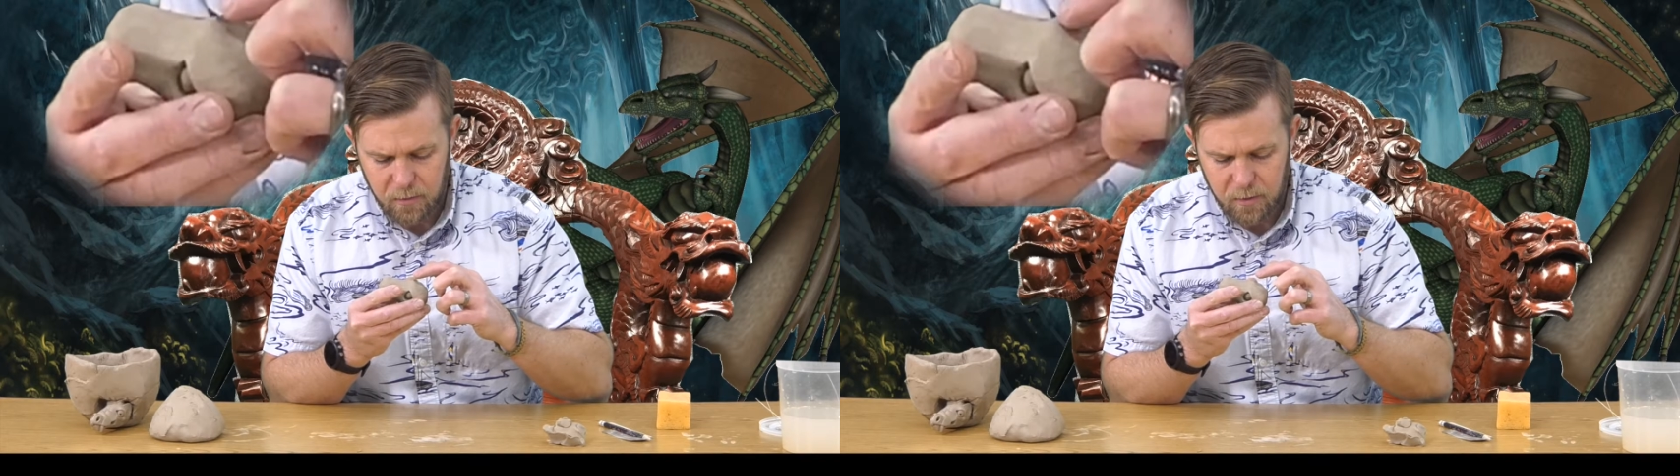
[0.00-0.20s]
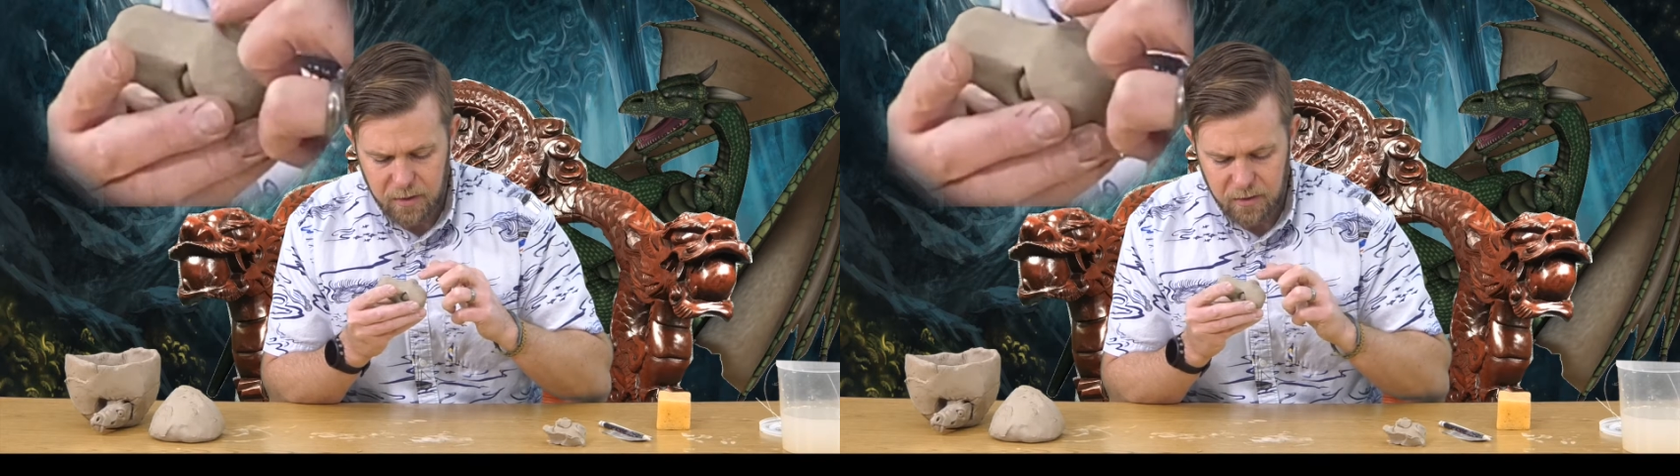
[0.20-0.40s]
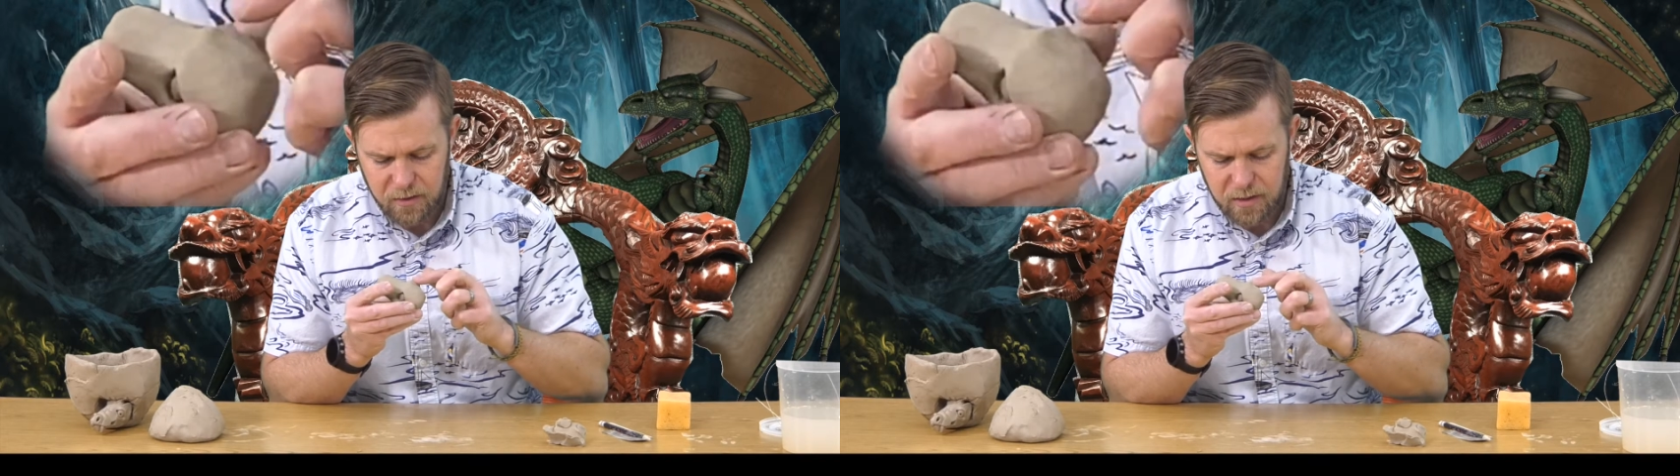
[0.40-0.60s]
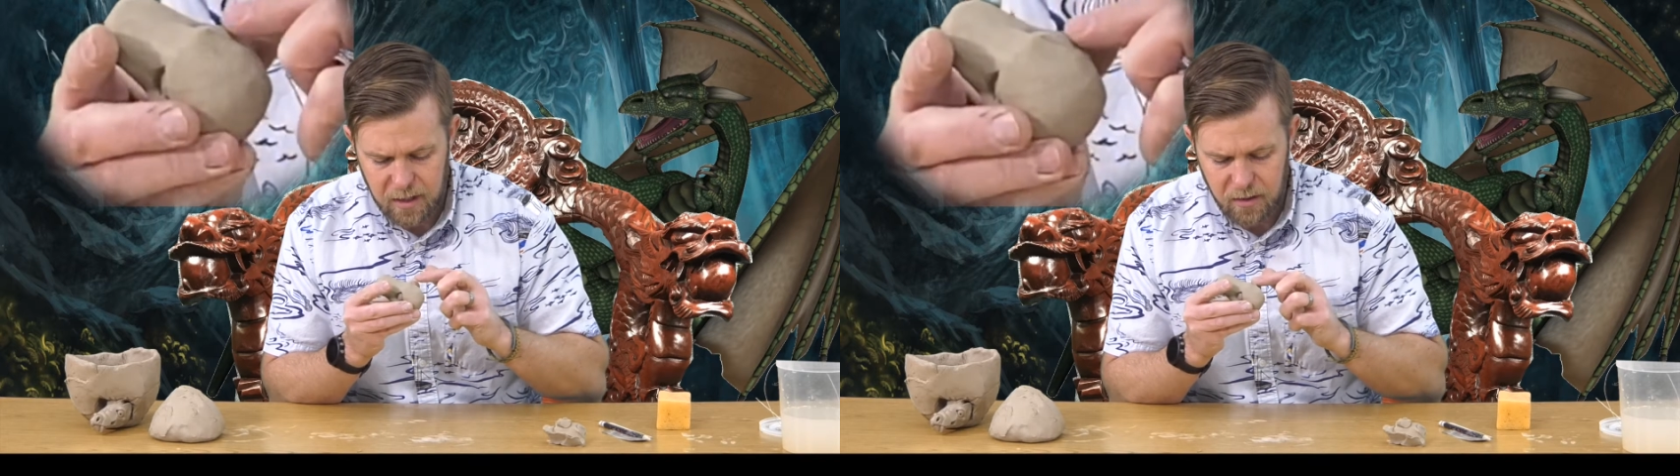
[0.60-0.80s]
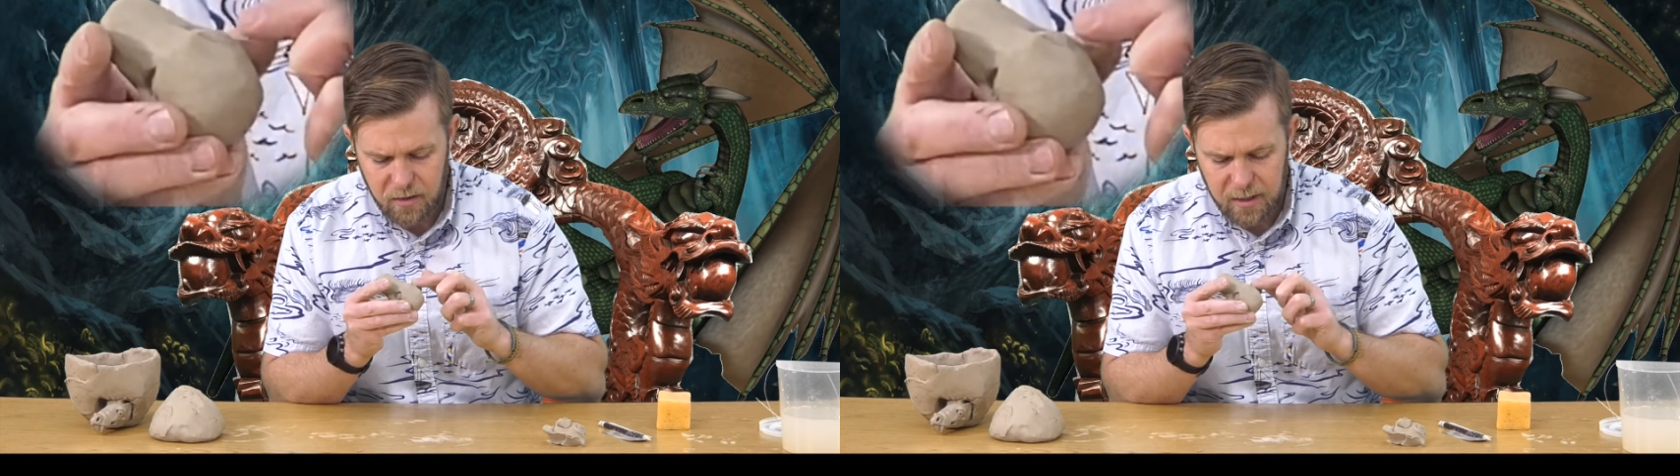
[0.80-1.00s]
When they're
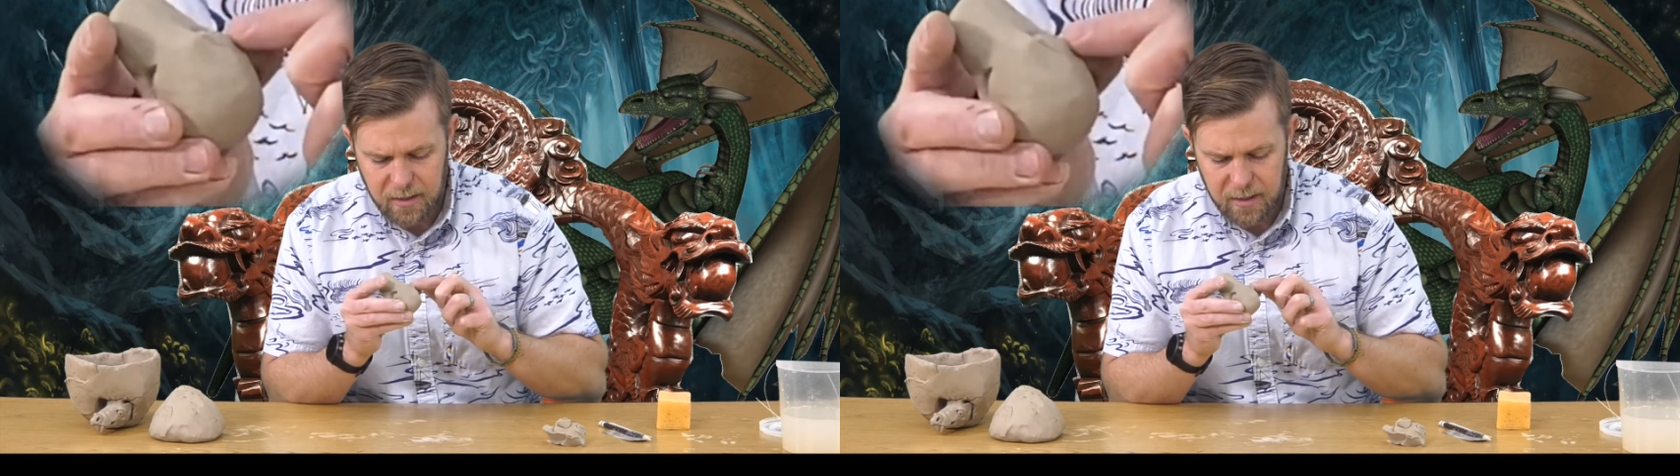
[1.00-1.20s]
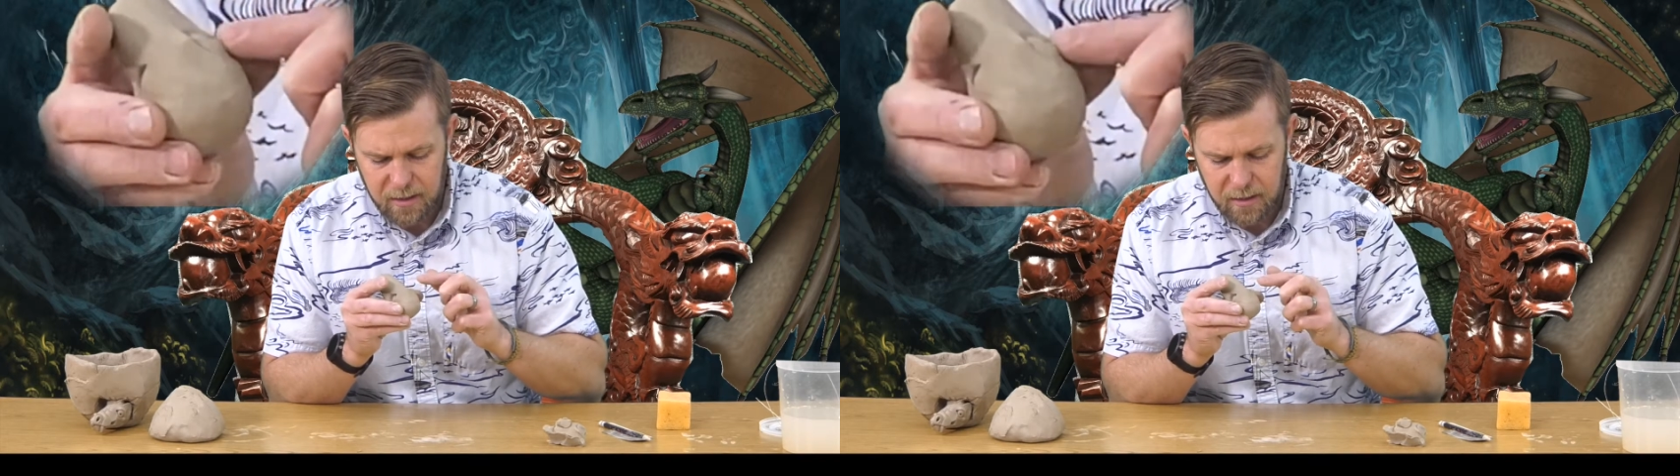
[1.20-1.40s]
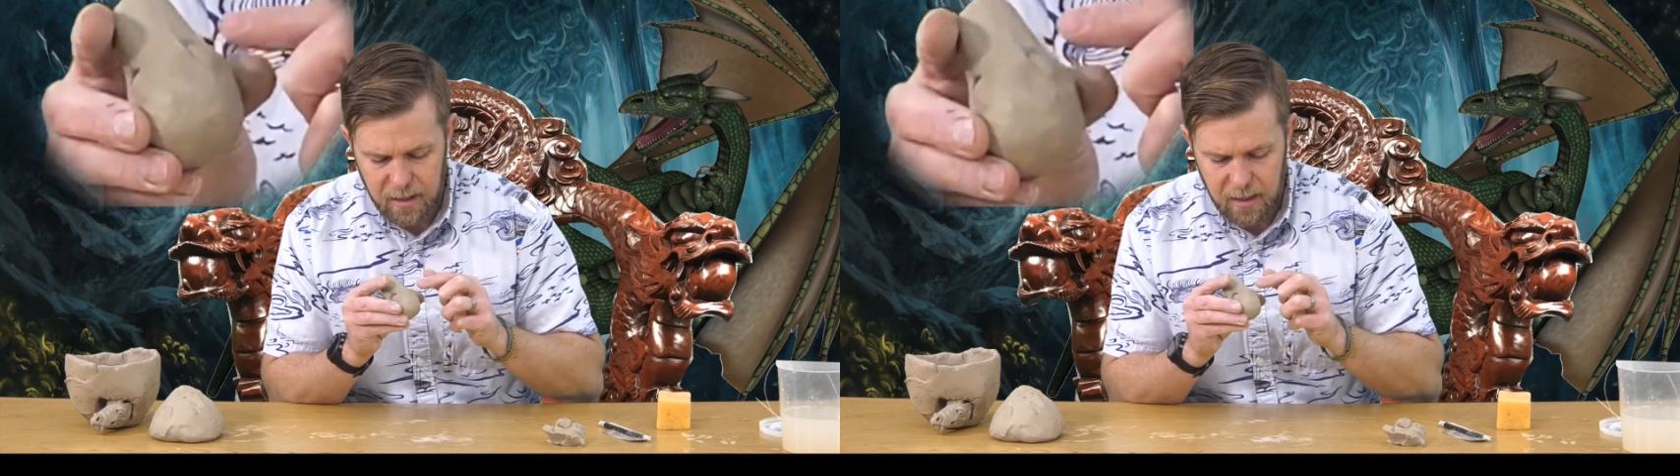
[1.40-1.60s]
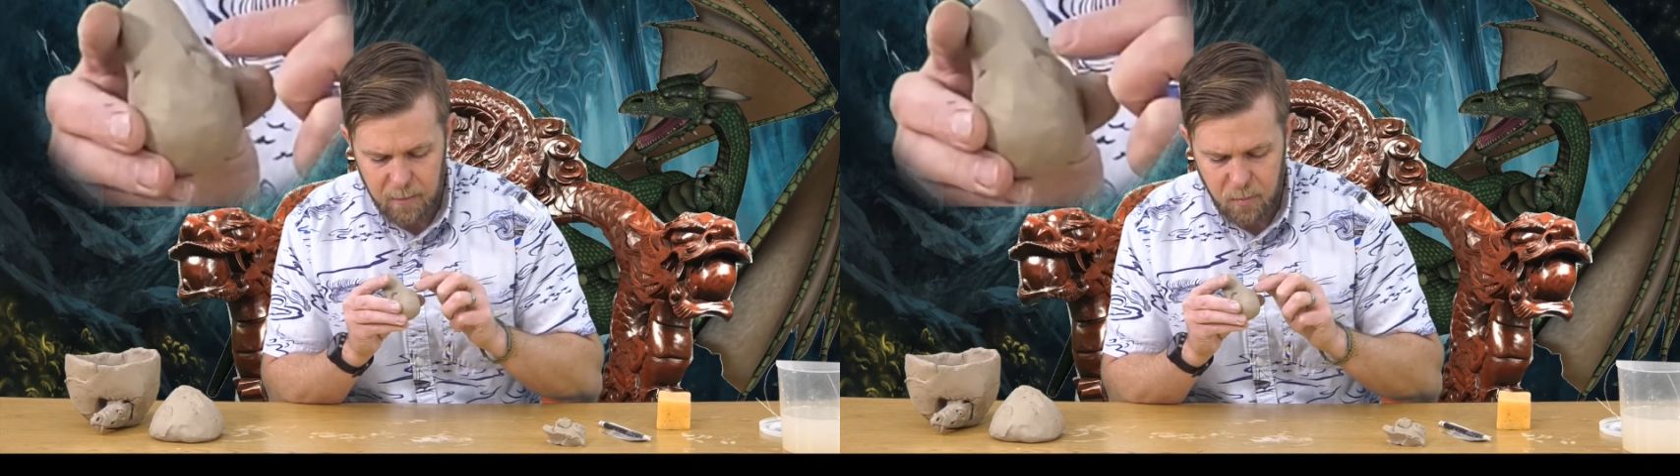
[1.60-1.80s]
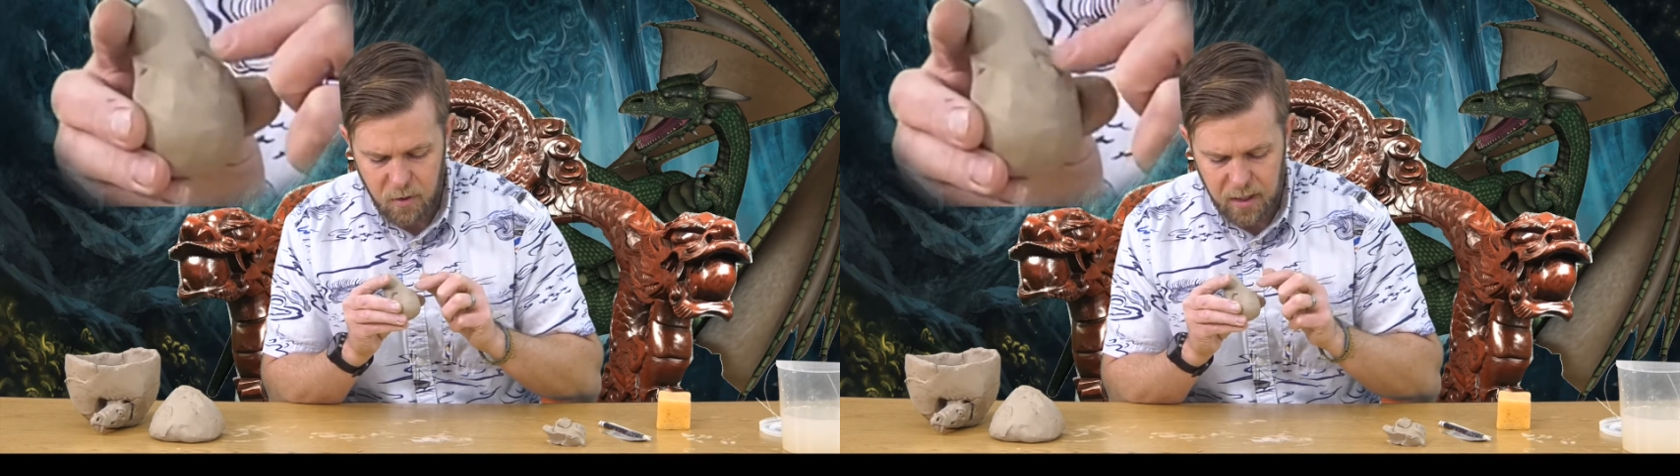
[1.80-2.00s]
scared, they tend to kind
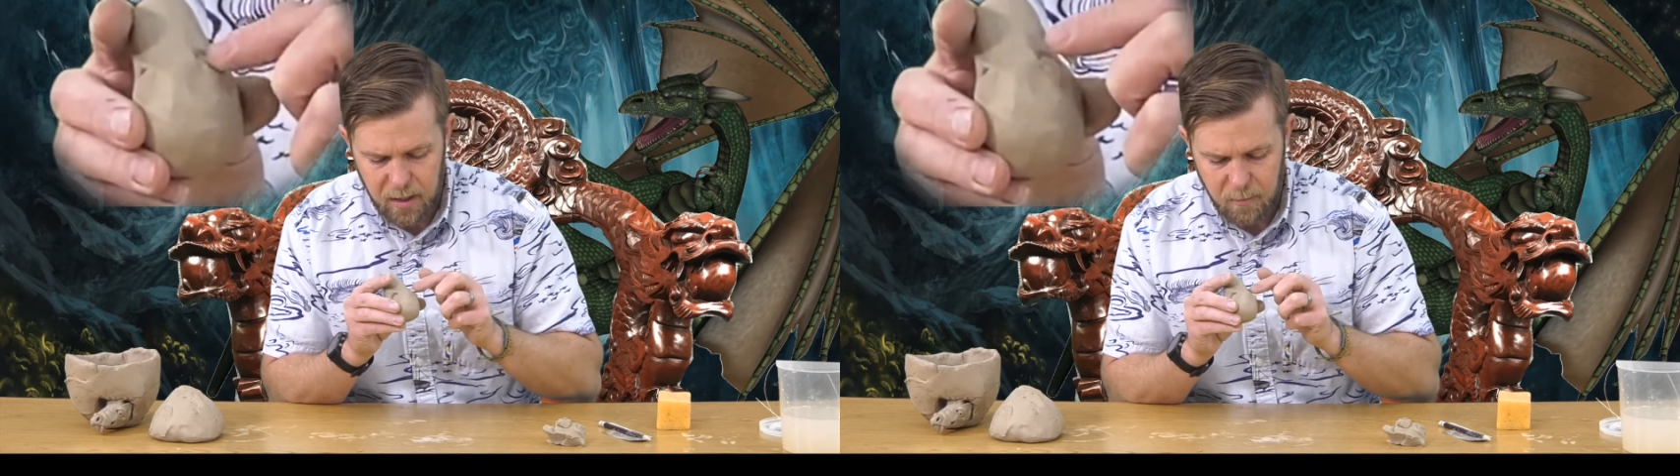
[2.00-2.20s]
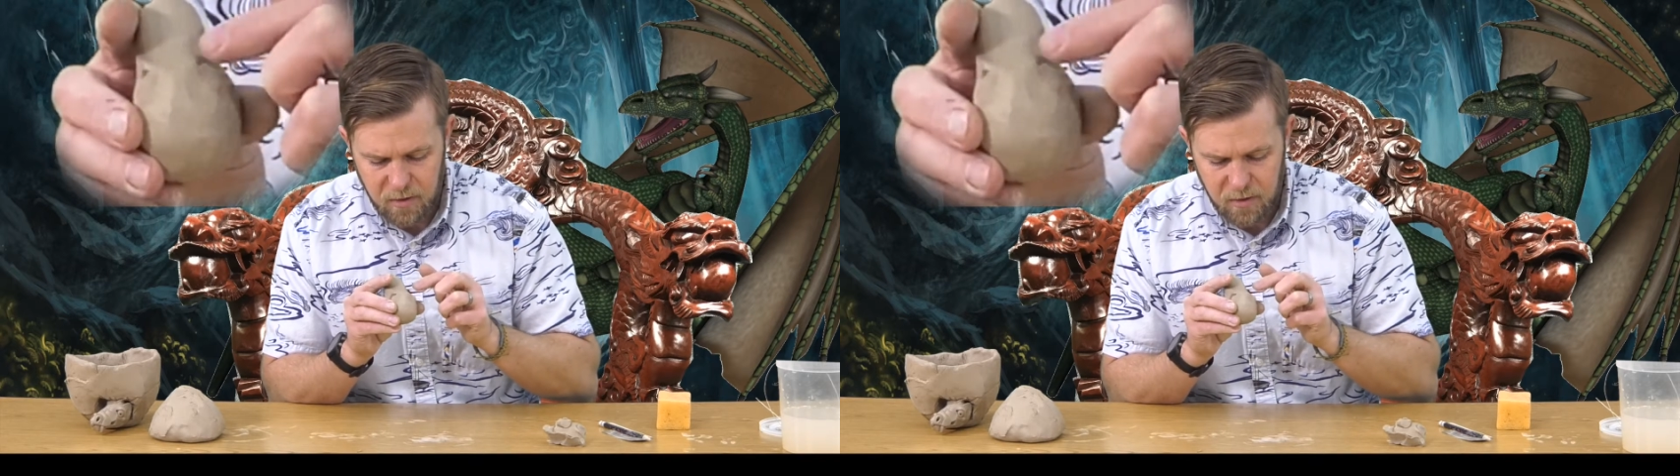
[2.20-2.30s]
of point up.